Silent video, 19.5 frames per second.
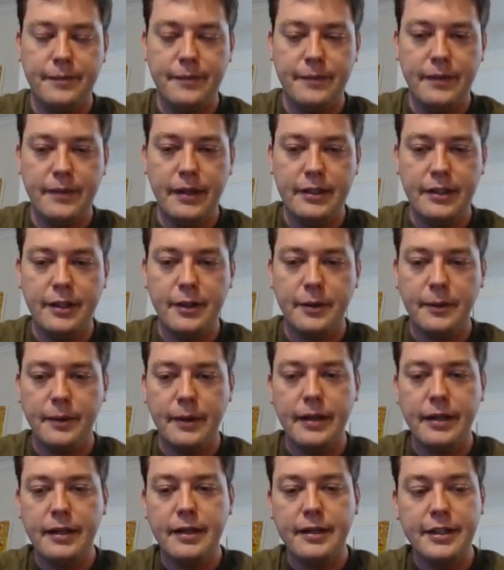you know,
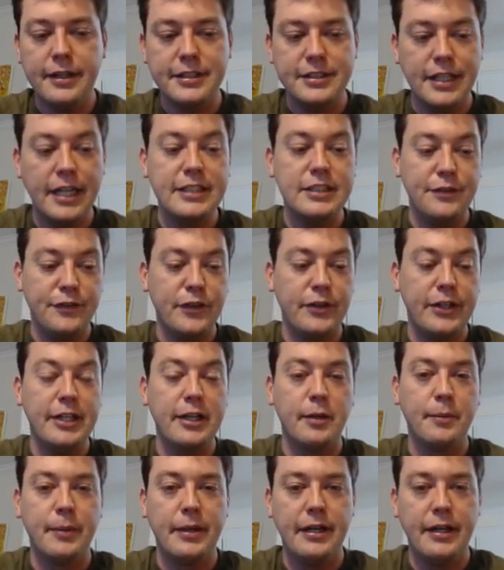it's nice if you're
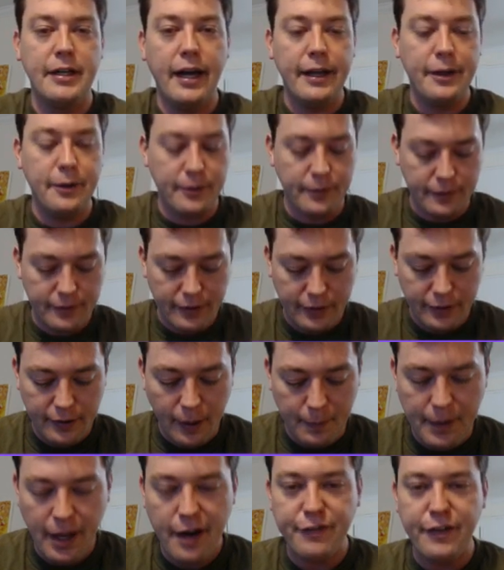here, but I'm
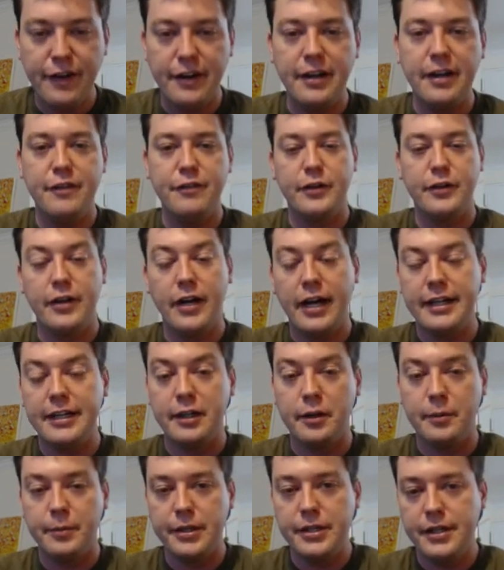not offended if you're not
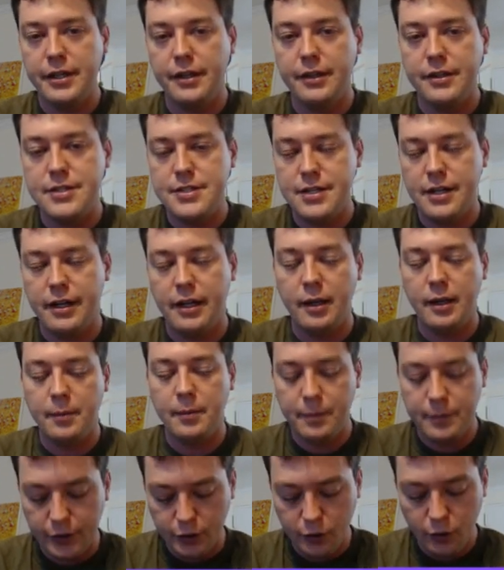here because,
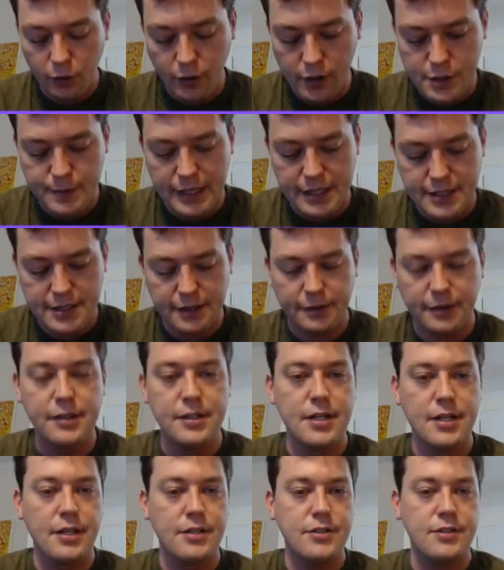the goal is basically
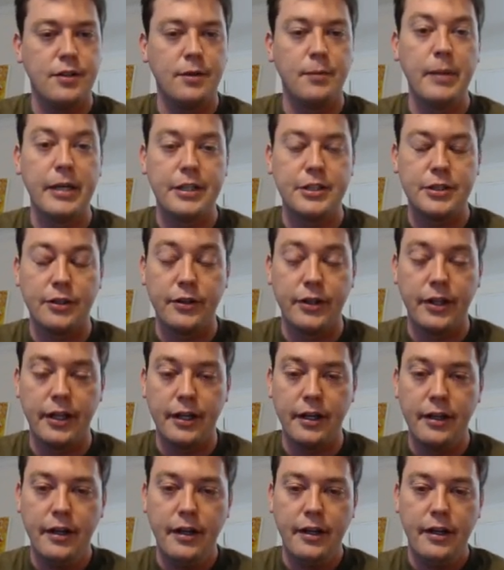just to make sure
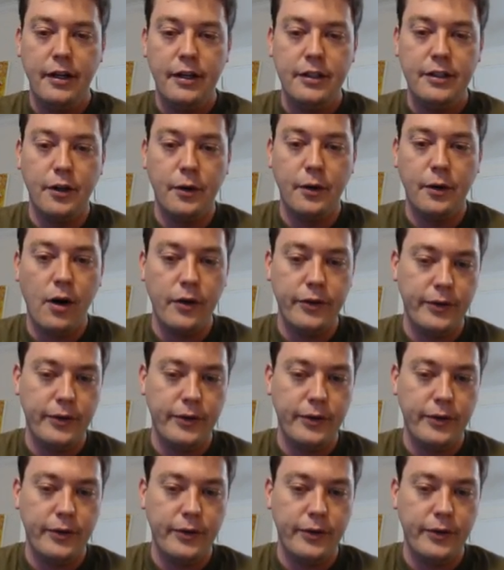that, you know, all the